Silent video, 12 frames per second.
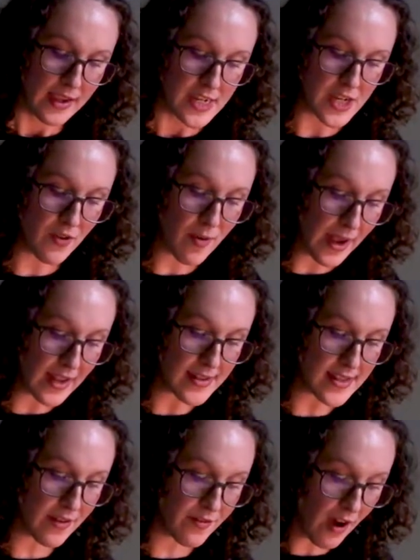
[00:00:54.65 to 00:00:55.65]
She
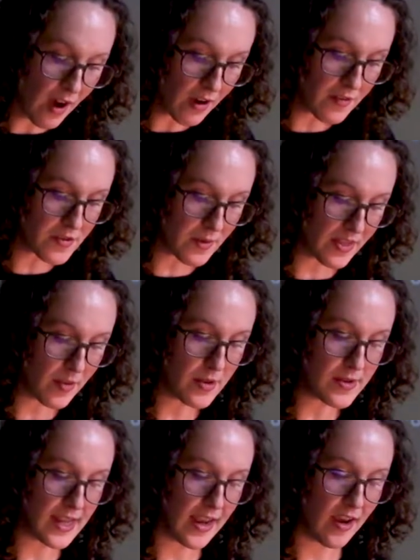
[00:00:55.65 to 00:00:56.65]
remains involved with the
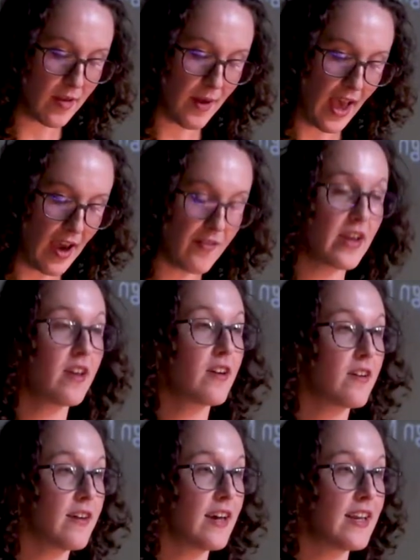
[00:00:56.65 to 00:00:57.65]
museum, having
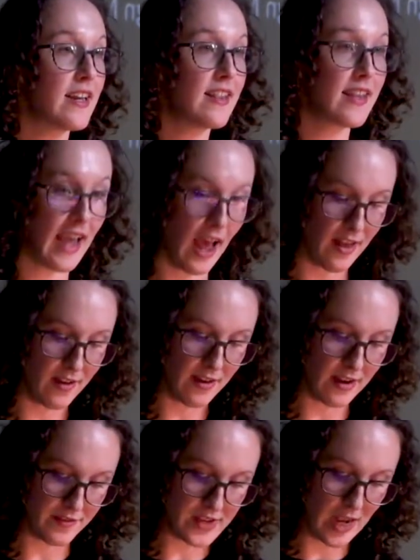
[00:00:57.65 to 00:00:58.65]
curated the
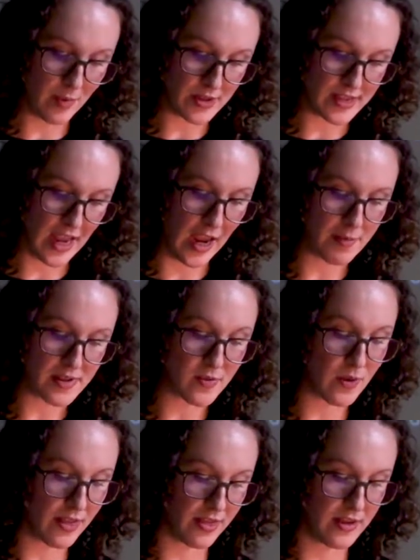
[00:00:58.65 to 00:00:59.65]
Gallery of Tablescapes
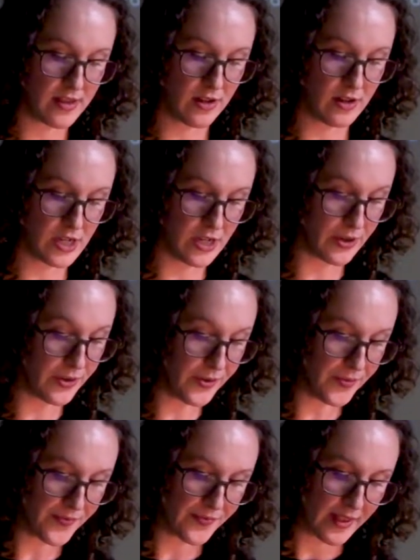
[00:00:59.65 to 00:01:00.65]
with the Surtout.